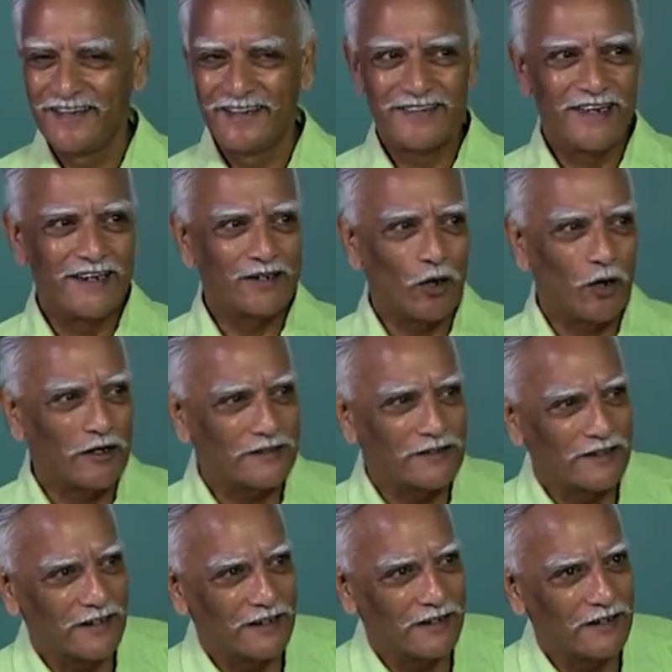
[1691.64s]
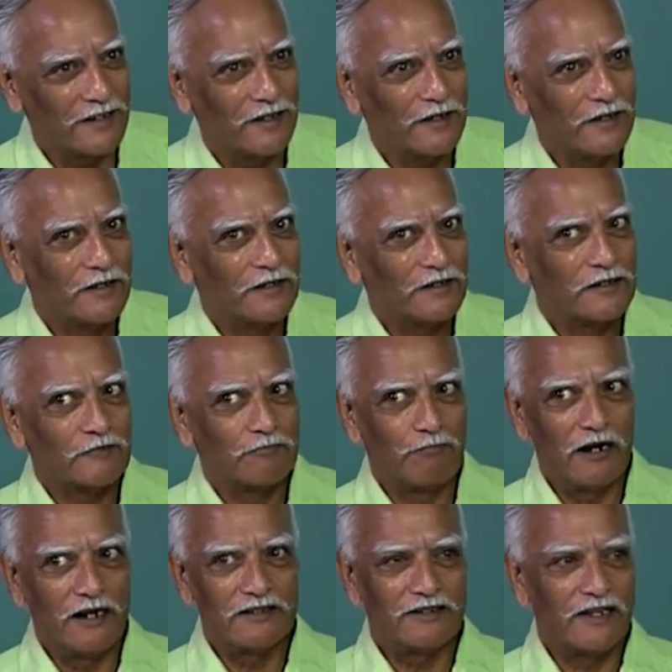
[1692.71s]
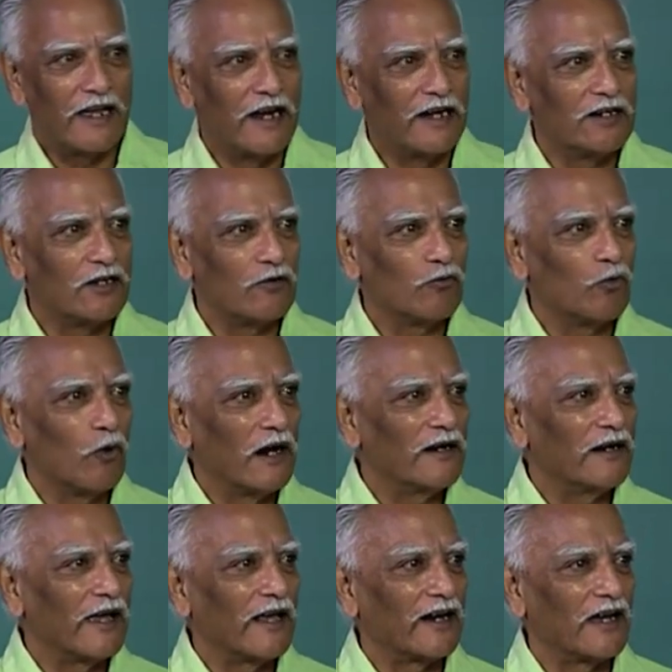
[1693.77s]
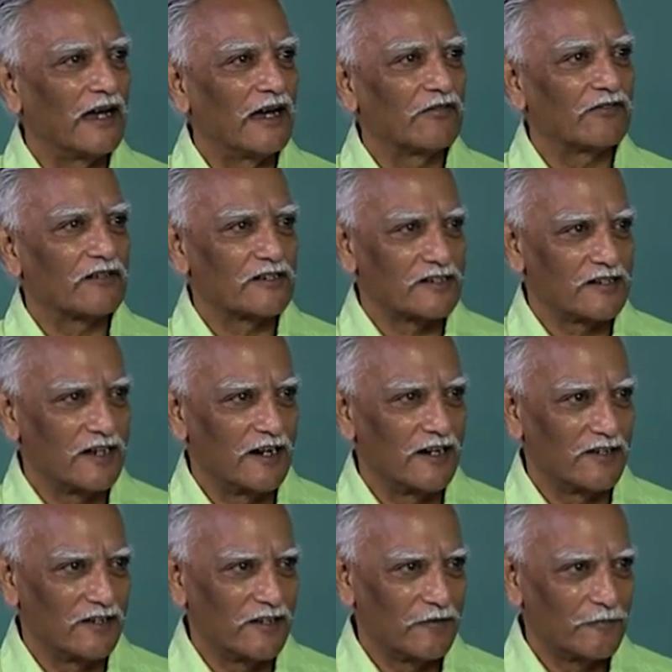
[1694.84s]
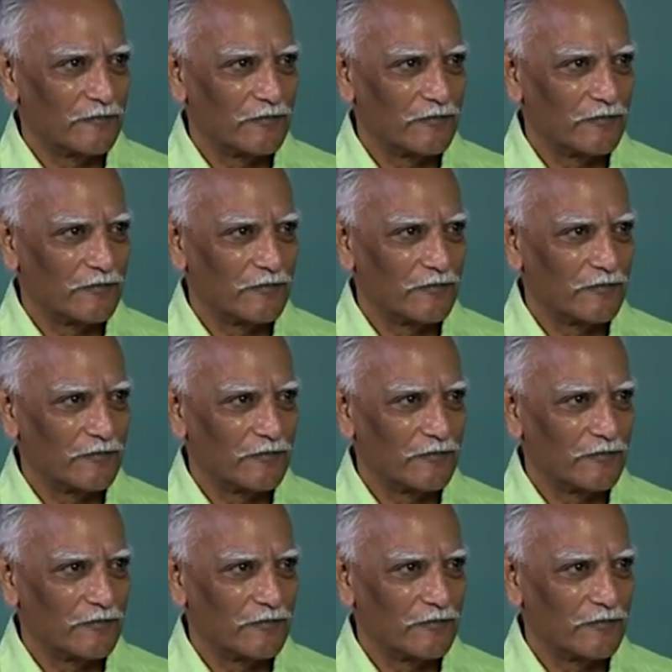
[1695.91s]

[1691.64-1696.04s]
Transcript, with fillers: Saint Augustine spelt the end of one era of Christianity,